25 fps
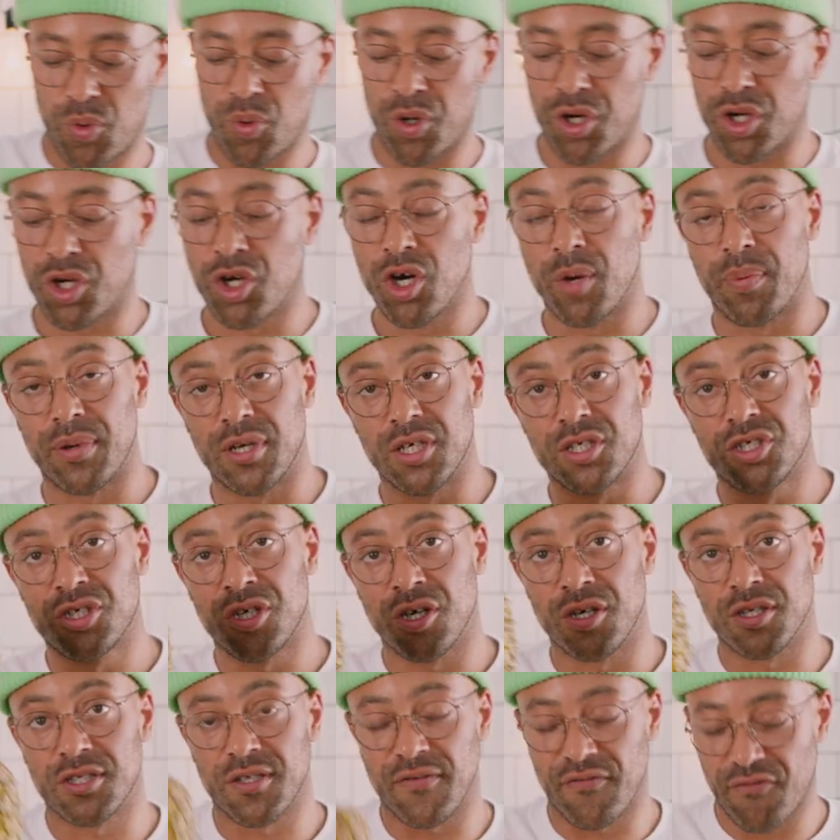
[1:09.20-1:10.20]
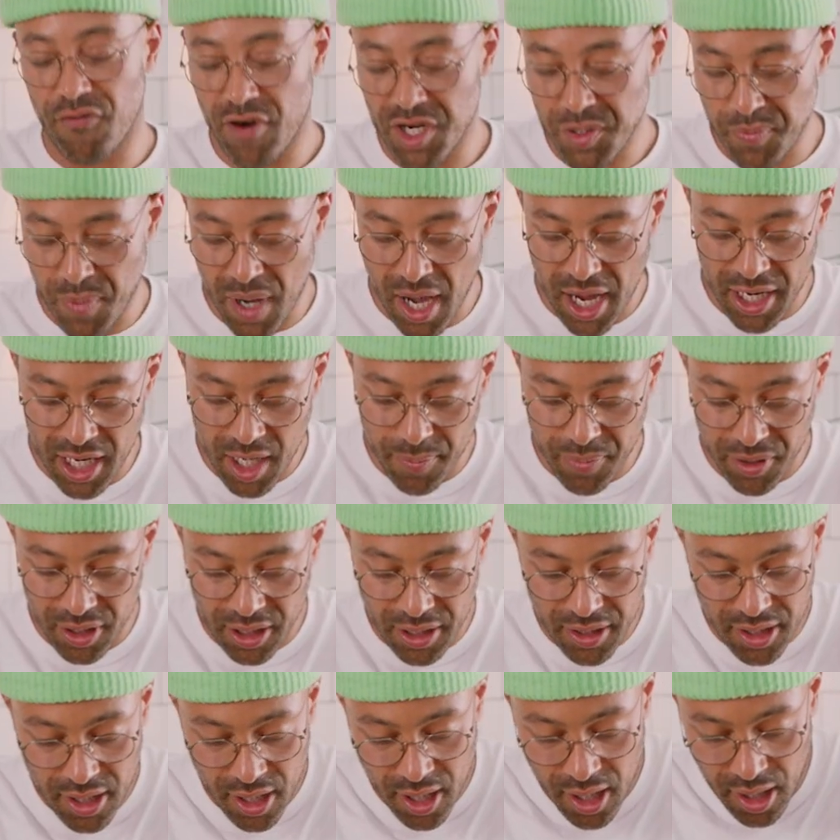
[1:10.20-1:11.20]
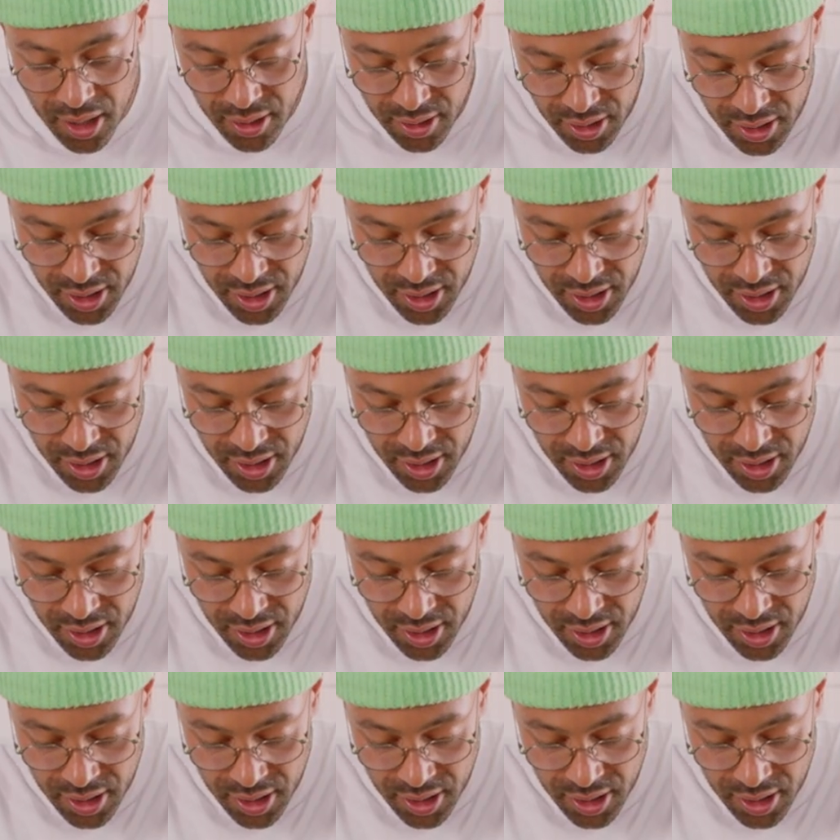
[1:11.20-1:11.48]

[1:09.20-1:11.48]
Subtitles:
want a couple of chunks of fresh pineapple in there.